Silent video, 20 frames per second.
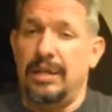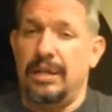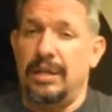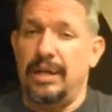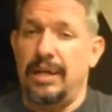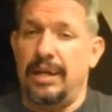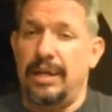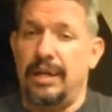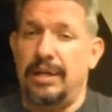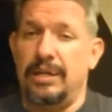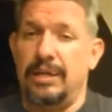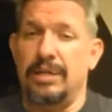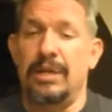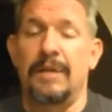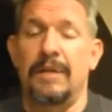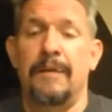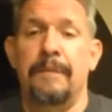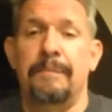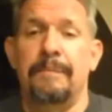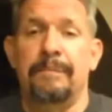and
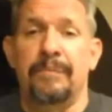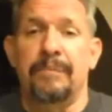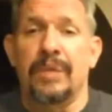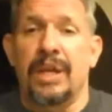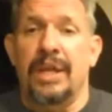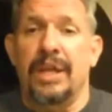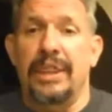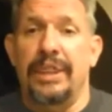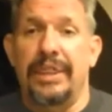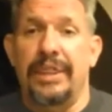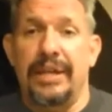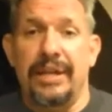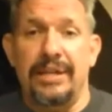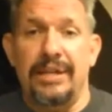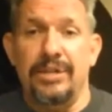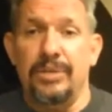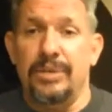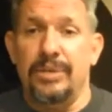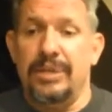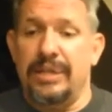they
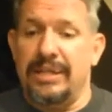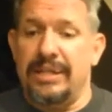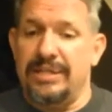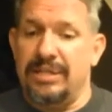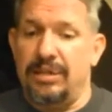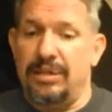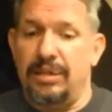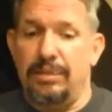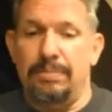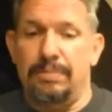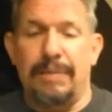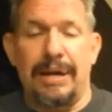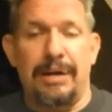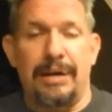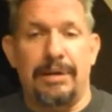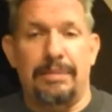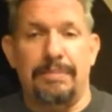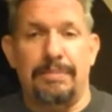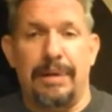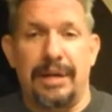do a nice little po-
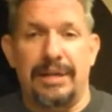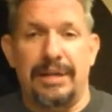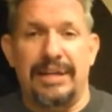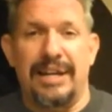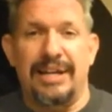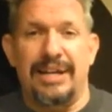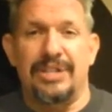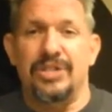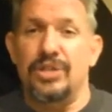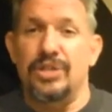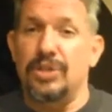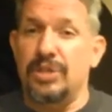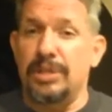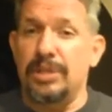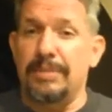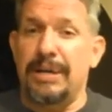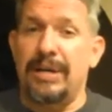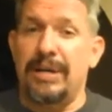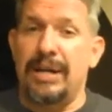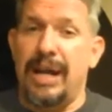podcast, usually
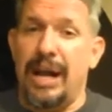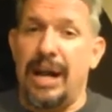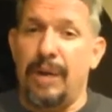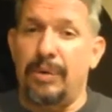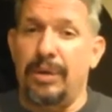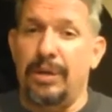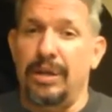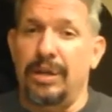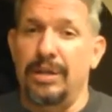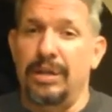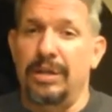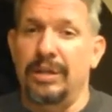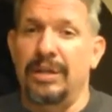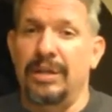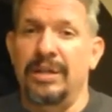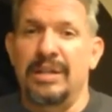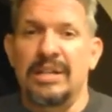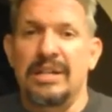about an hour long,